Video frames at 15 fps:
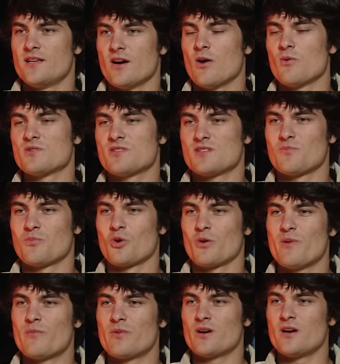you know, I was a
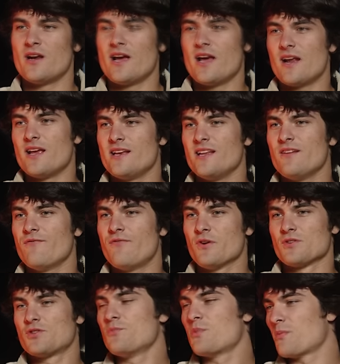support member. I, it didn't
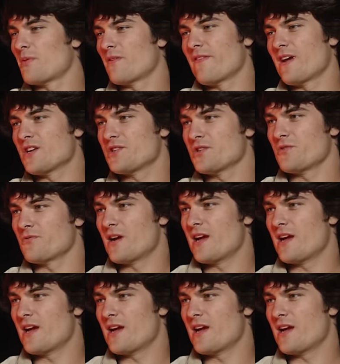feel super professional,